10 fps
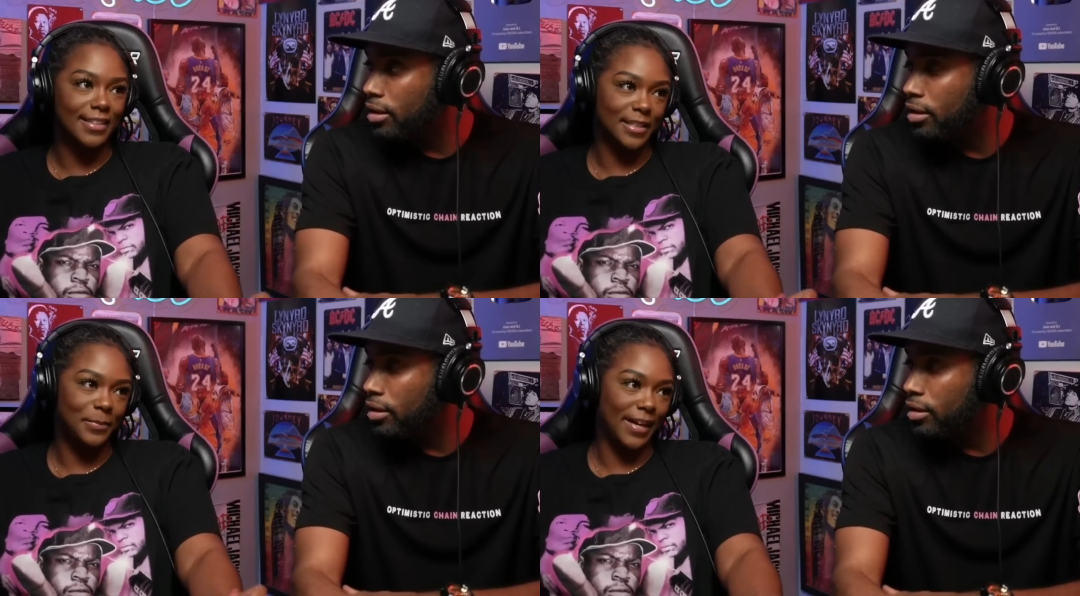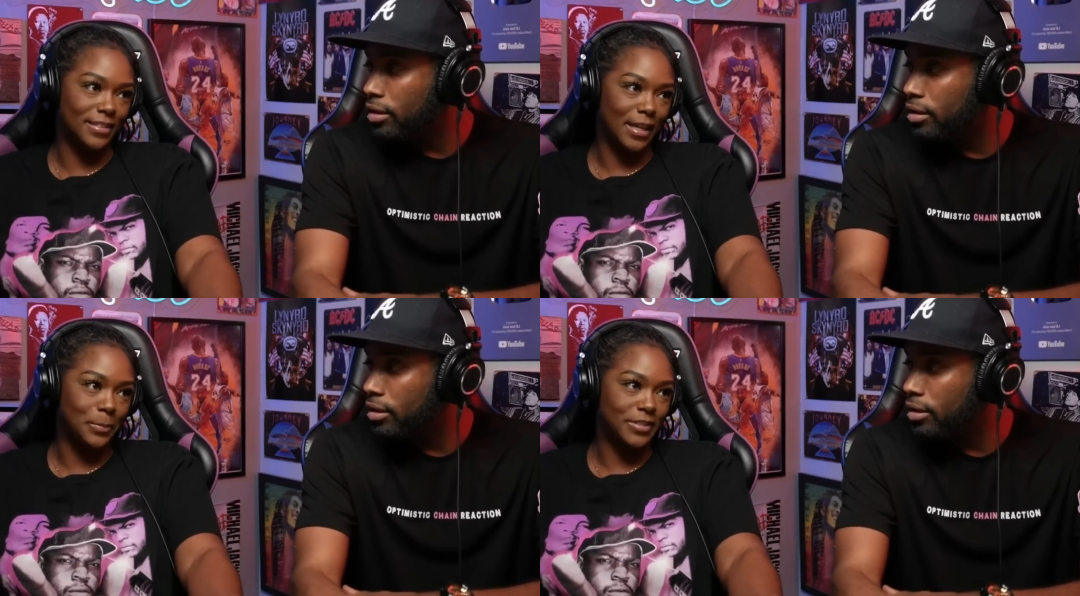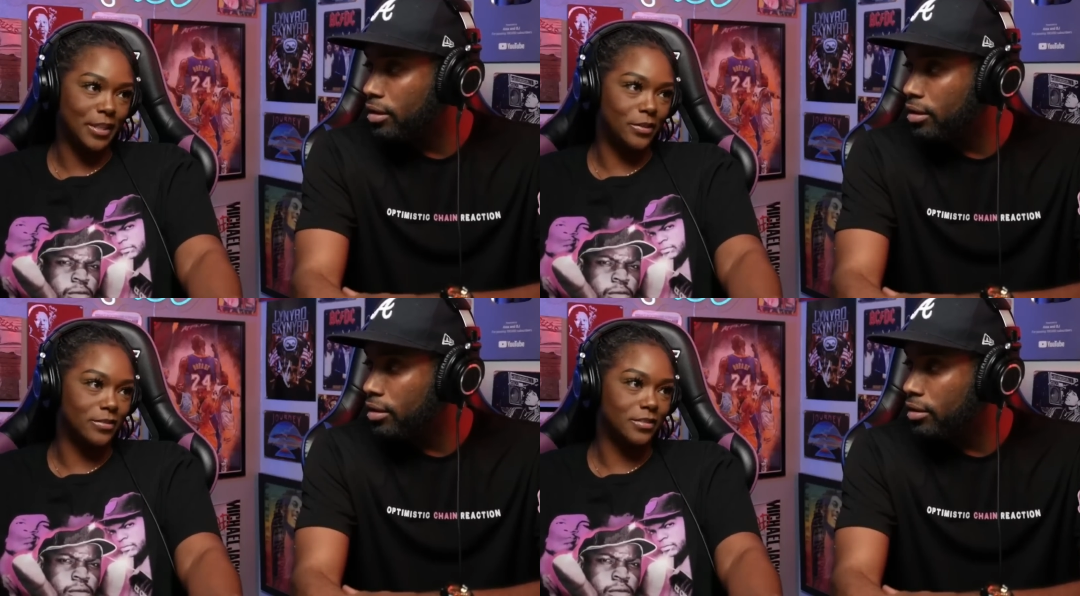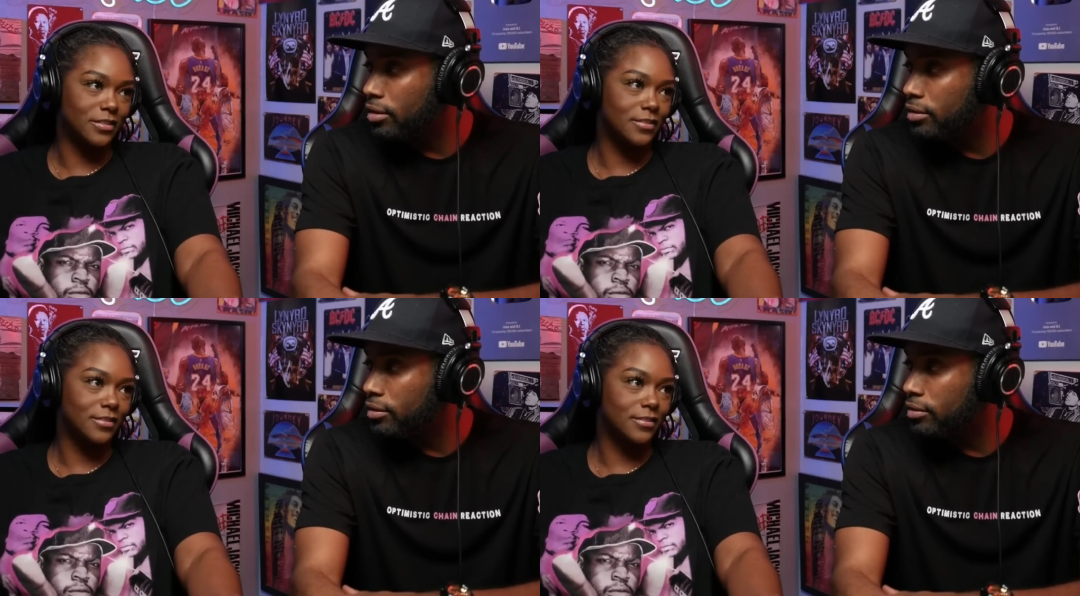Speaker 1: back type songs.
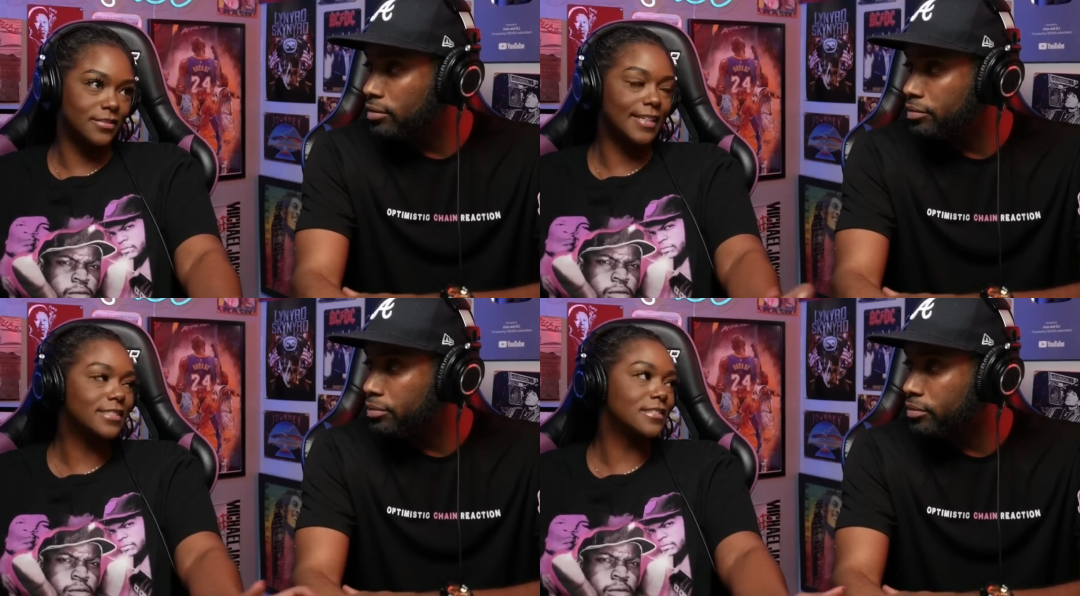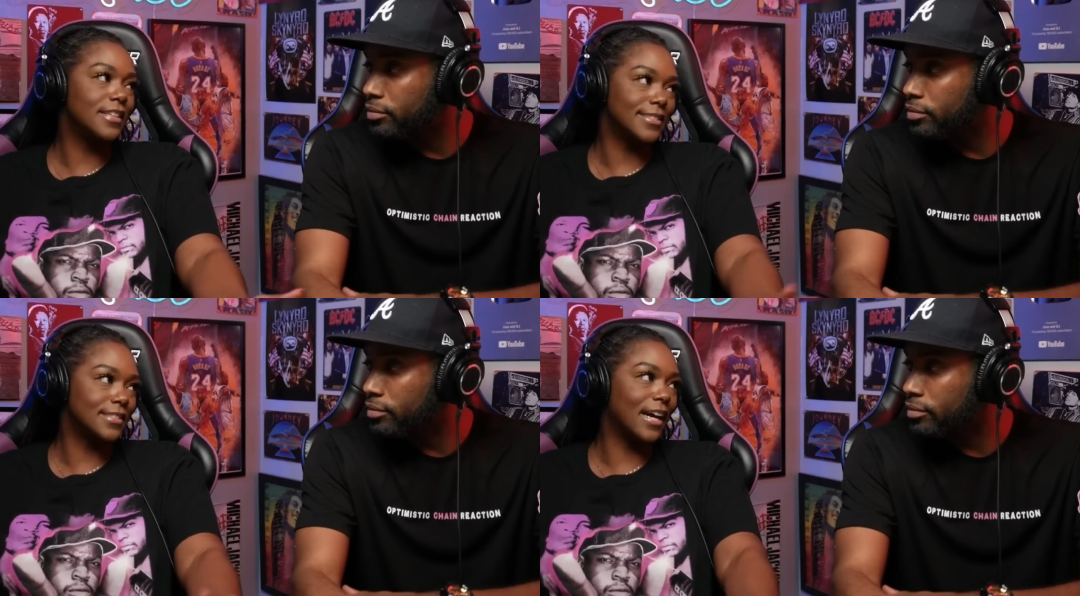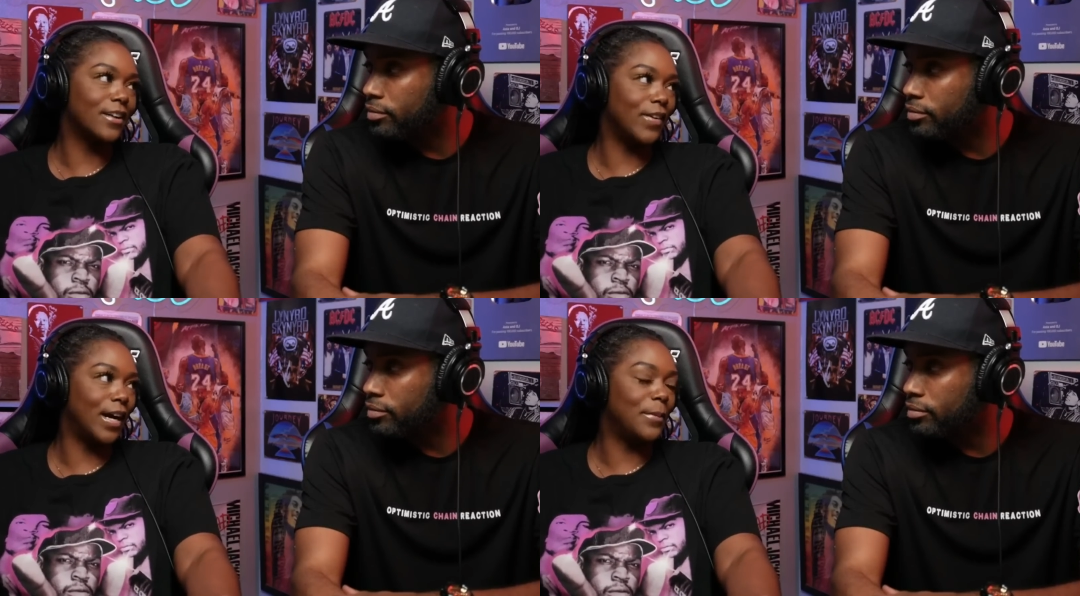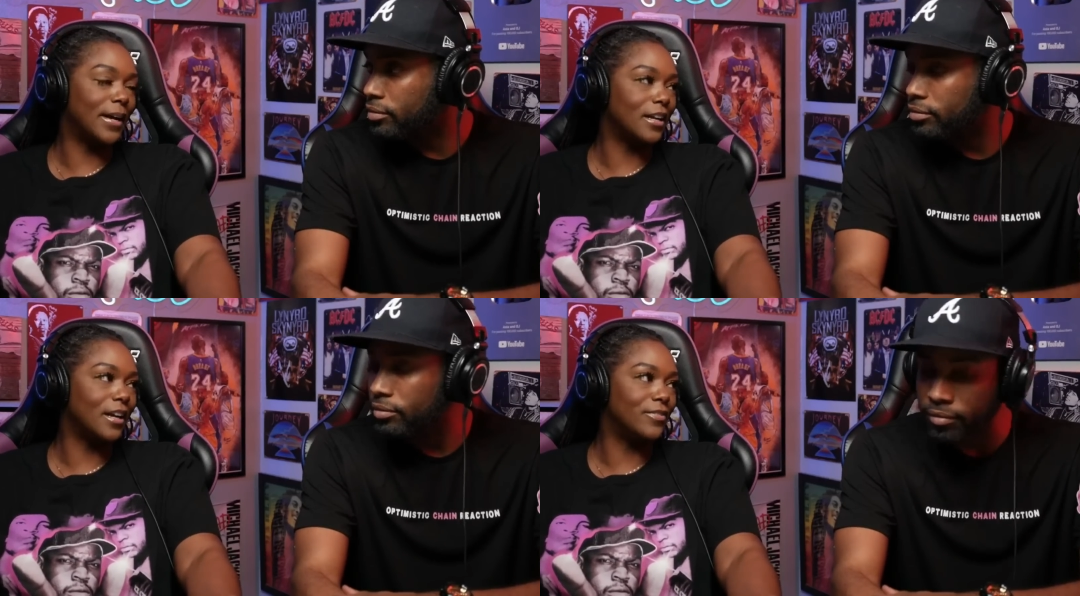That's that's kind of vibe I
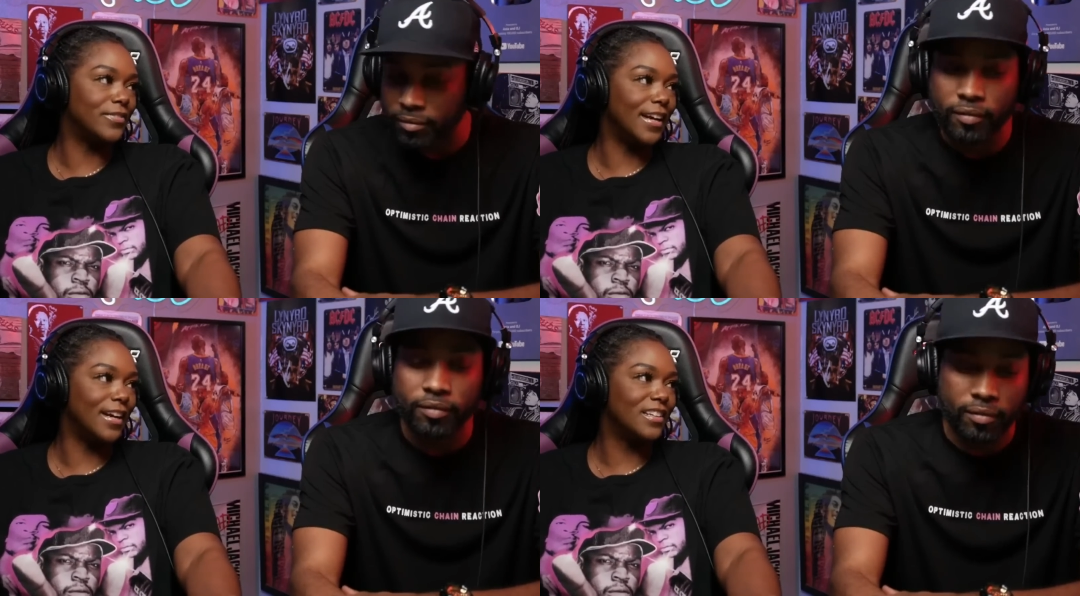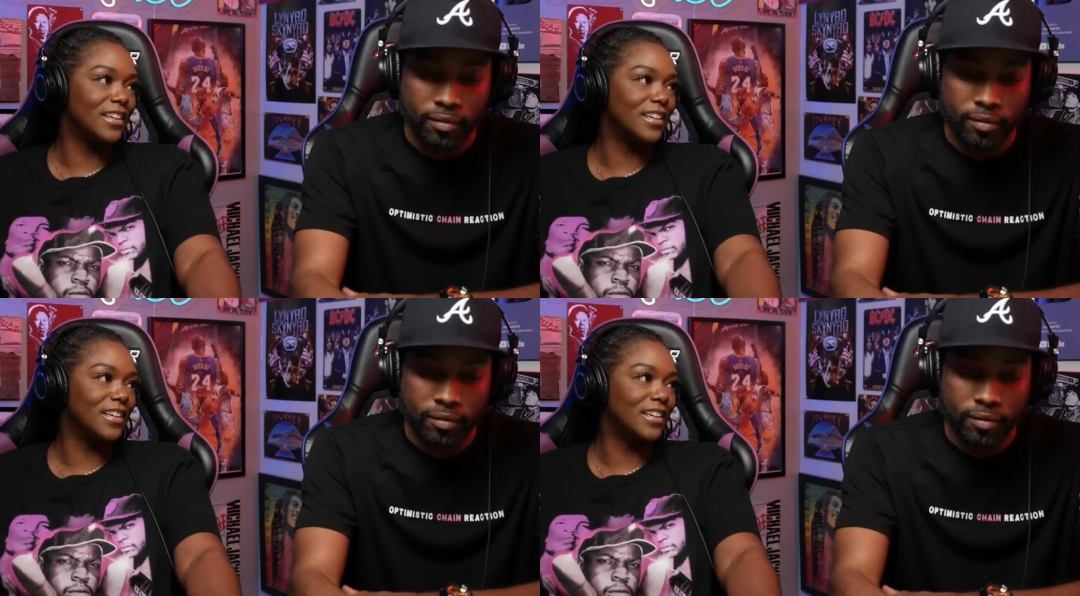get off of that.